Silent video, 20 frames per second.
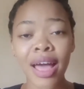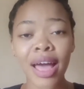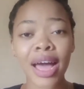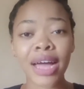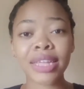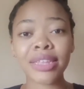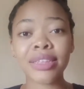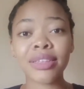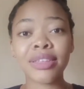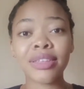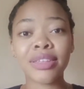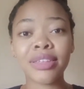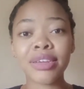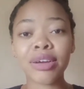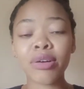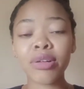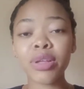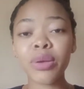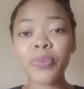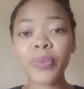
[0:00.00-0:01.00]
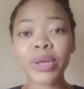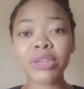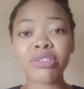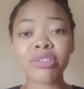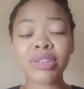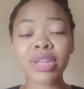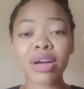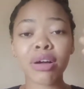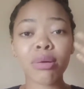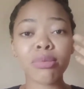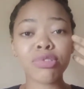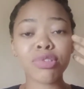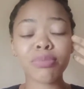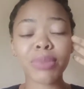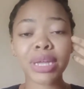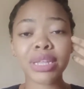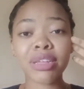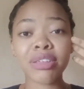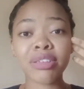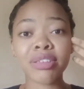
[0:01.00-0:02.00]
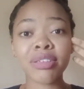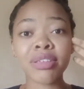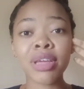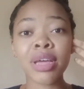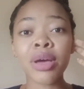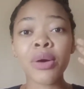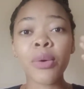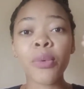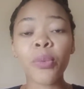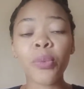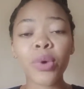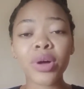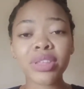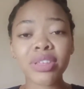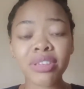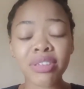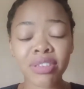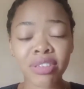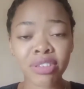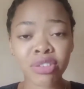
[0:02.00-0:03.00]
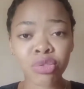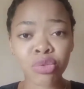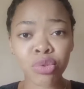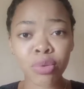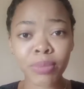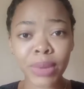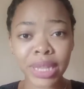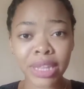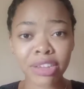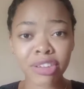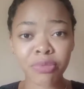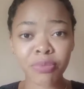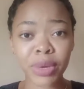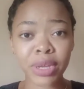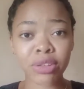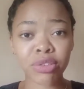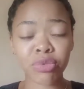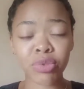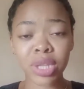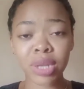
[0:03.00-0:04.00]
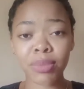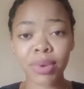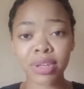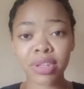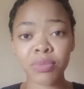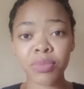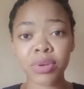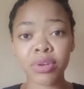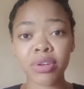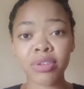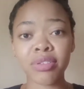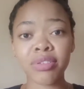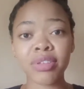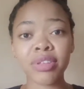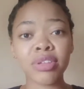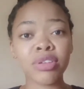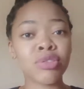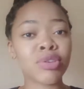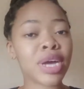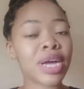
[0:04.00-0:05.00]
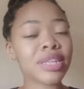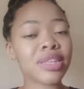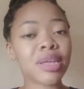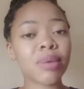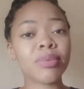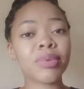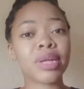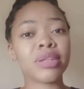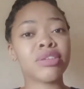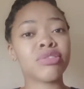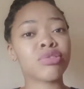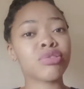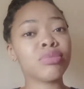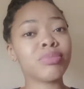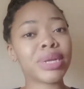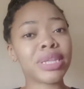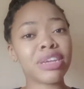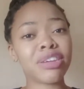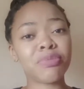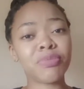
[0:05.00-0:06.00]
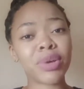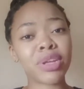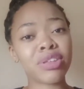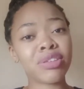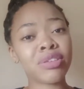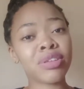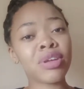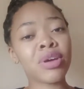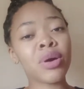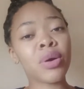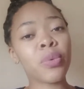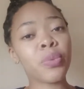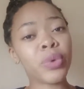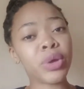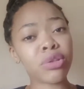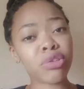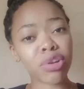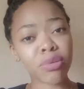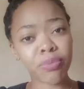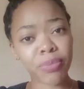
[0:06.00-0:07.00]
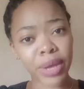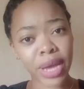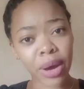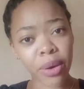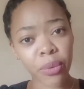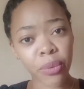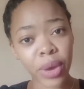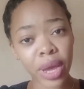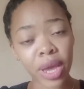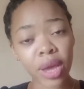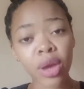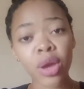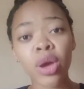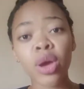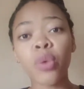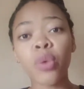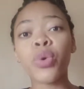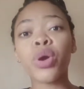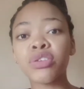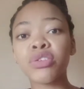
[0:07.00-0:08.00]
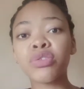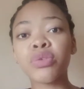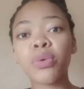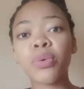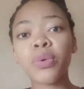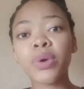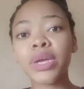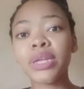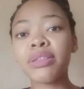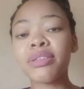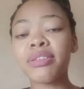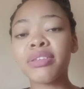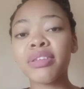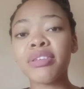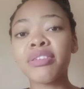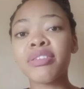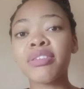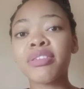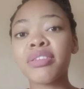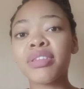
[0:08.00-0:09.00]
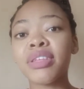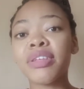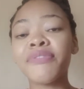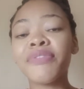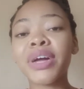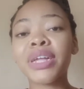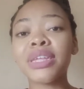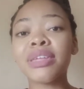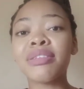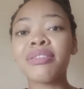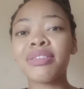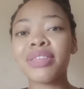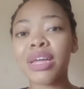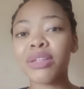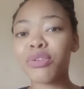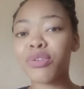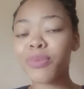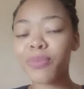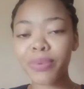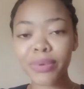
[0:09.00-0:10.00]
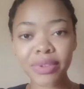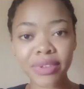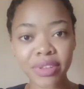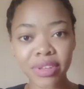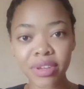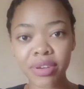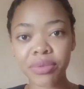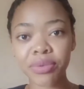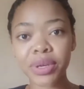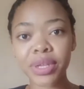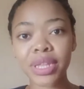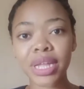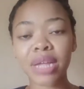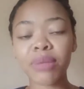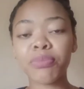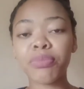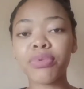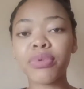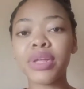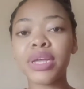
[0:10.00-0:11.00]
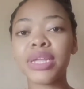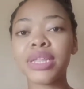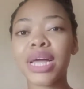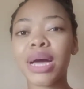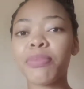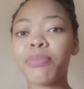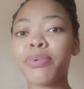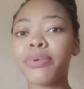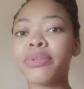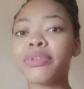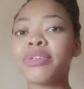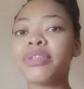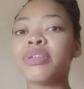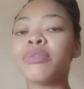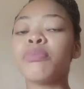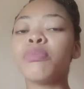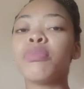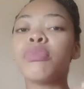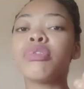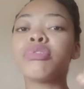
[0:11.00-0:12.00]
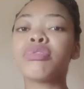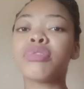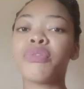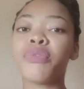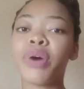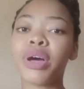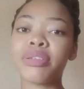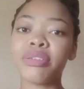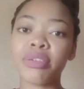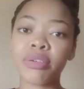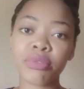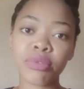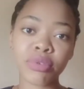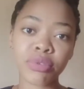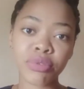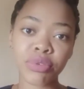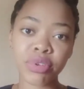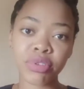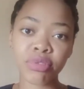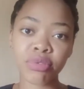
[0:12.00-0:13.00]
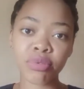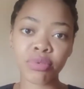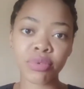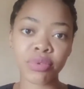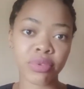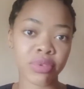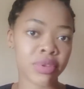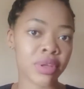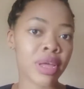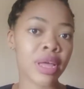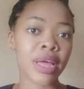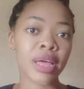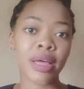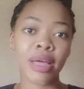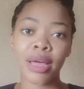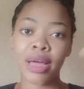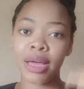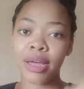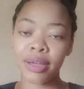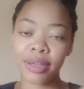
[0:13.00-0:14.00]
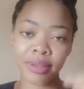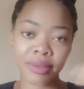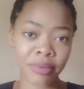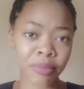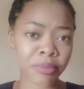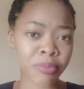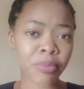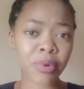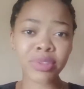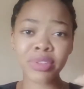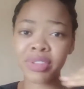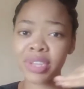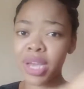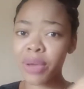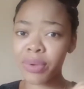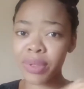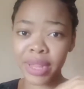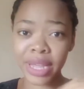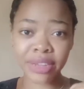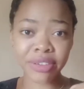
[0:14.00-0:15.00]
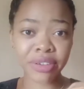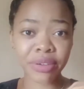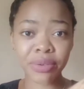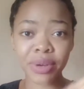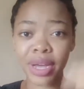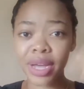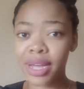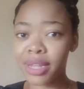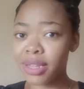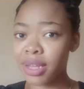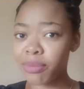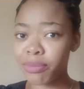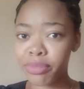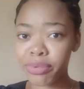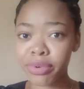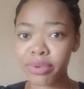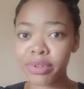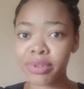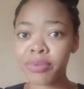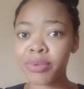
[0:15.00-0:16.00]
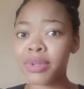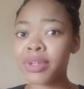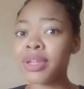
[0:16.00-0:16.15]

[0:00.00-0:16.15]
And the only question that comes to mind is, what is the school management doing about it? Because you can't tell me that the school management will not be aware. So it is, in fact, it's an open secret that bullying happens in most of our secondary schools, both here in Nigeria and abroad.